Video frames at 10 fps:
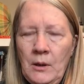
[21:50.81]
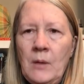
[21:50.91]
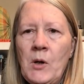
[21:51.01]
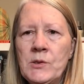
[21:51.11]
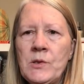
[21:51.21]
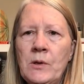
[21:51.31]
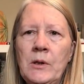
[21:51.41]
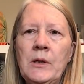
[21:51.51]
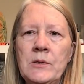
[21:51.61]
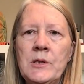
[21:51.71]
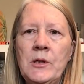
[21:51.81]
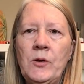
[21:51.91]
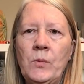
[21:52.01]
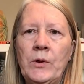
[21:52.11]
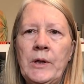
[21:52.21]
I'm also going to continue
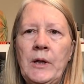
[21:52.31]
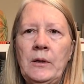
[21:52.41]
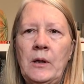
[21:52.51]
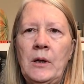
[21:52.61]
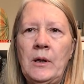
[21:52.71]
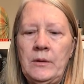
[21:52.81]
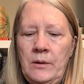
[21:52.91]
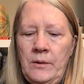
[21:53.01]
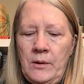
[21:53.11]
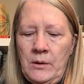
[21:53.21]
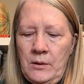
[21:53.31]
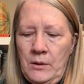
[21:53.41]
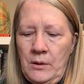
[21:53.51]
working on the